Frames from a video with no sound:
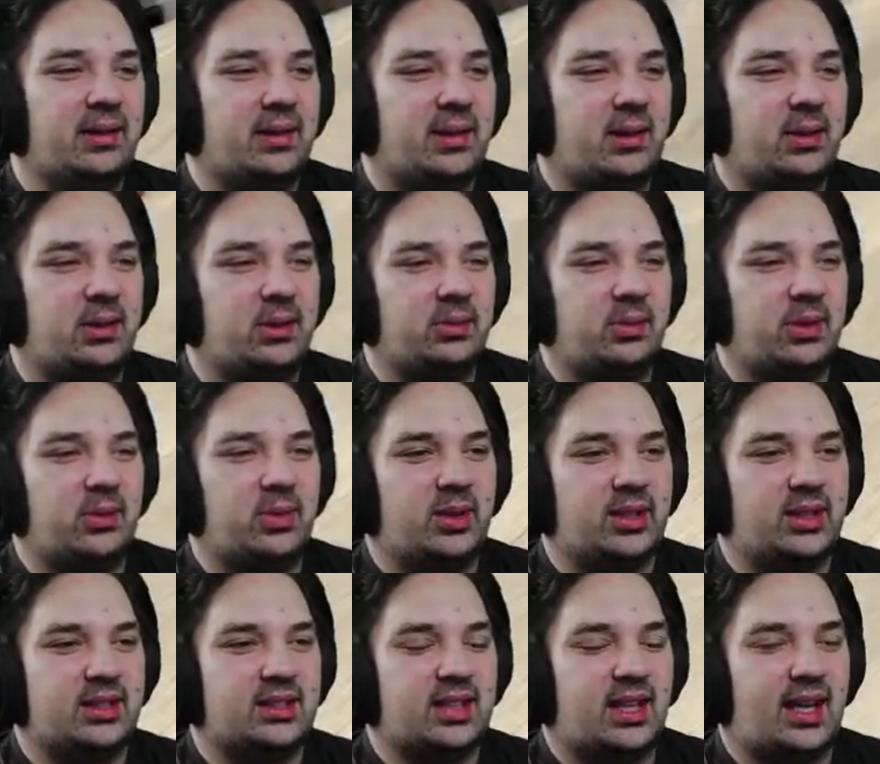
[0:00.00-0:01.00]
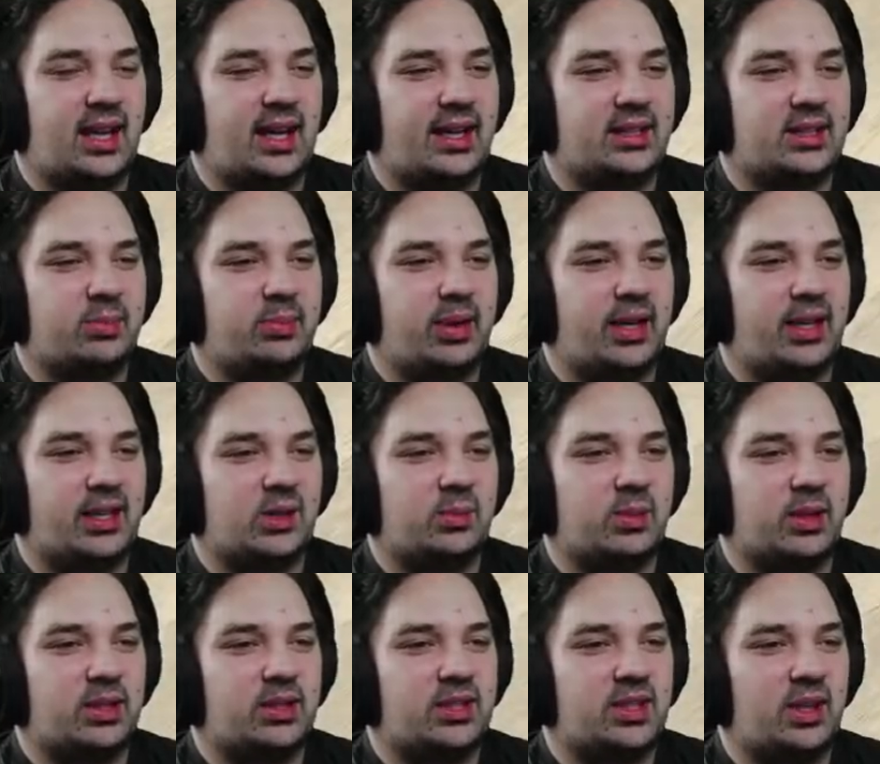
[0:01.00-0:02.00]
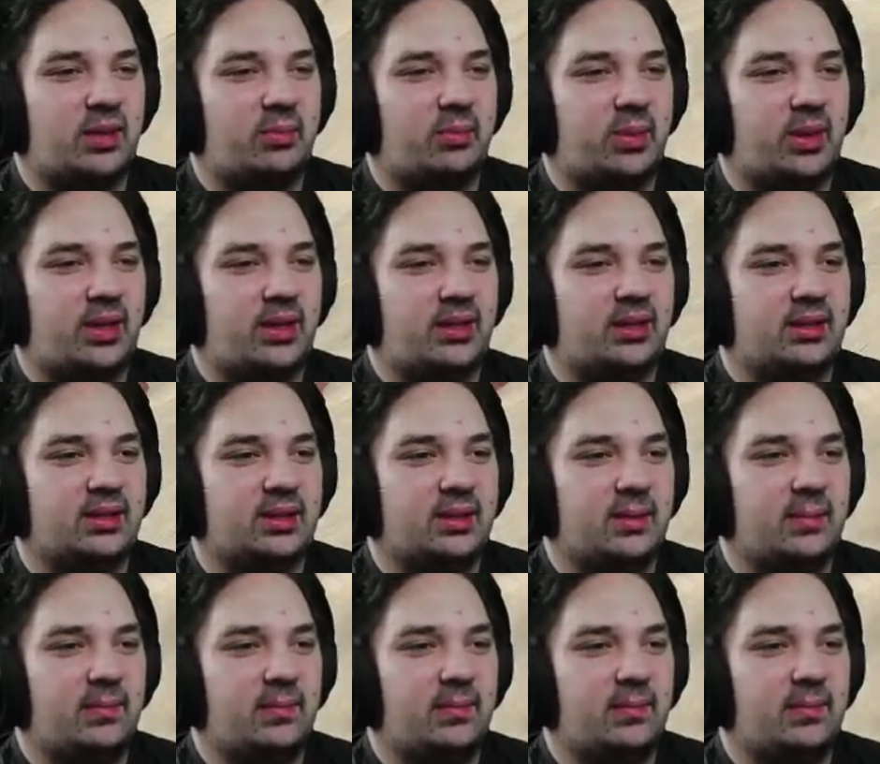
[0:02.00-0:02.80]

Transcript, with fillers: Cody meanwhile gets ass packed by champagne.